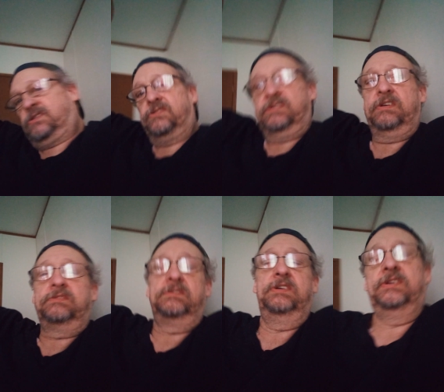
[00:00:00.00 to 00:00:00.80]
help if
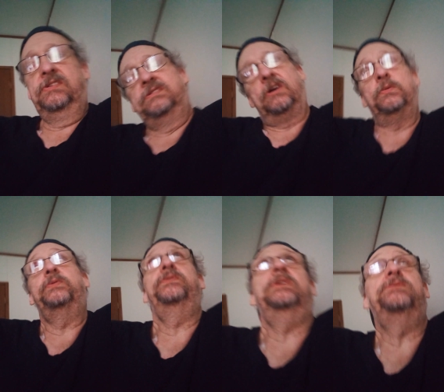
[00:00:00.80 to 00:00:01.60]
you have to pay for
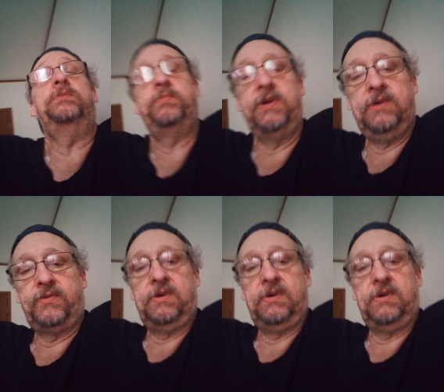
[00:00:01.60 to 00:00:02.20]
every stupid thing